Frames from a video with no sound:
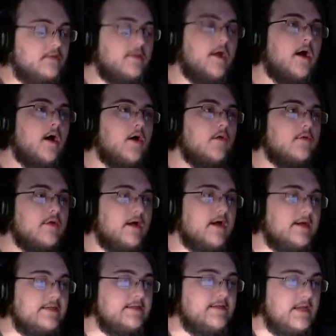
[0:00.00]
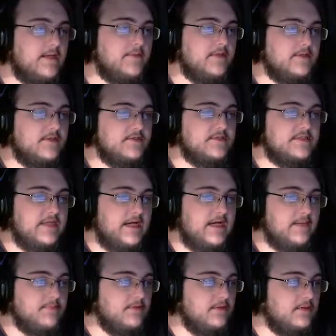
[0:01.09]
No, god damn it,
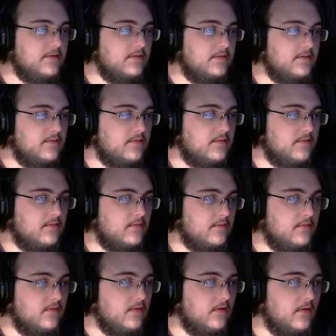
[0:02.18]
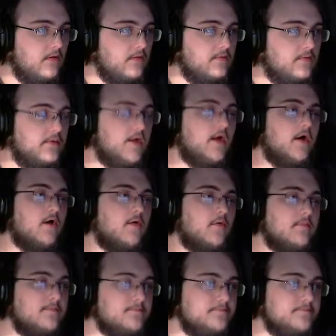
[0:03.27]
stop. No.